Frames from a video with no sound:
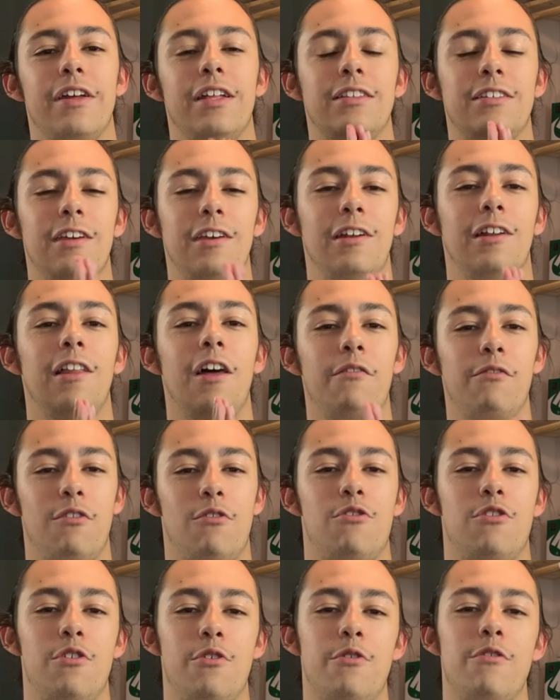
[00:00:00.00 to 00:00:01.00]
continue to love
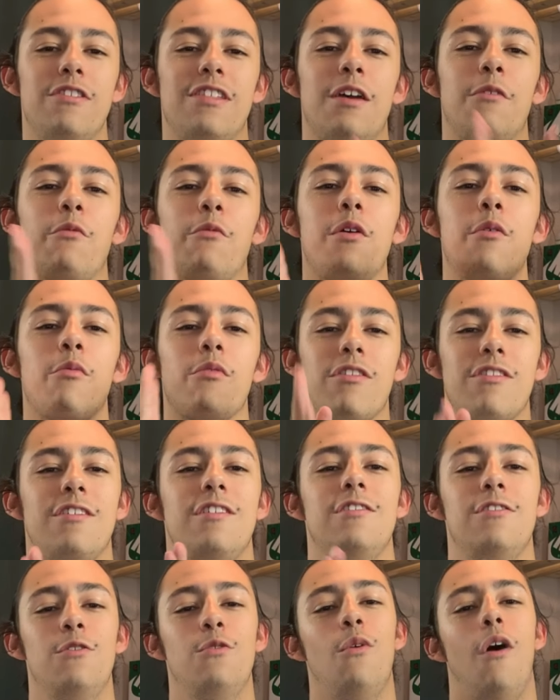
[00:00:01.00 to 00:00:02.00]
your shoes, and we will see
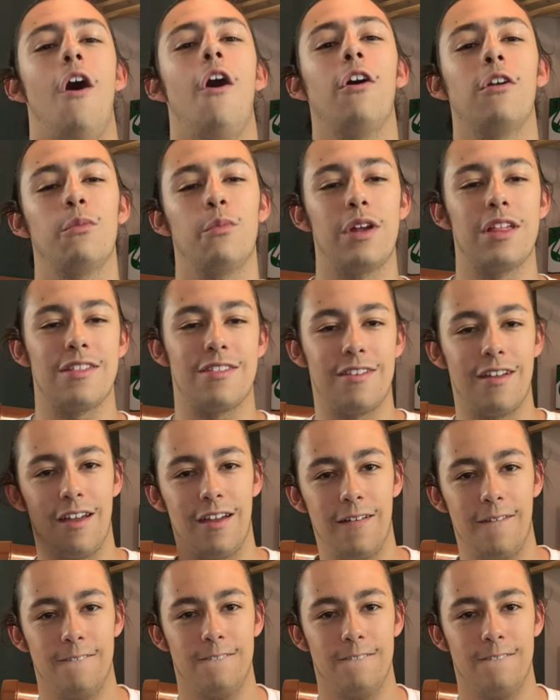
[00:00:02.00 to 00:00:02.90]
you on Wednesday.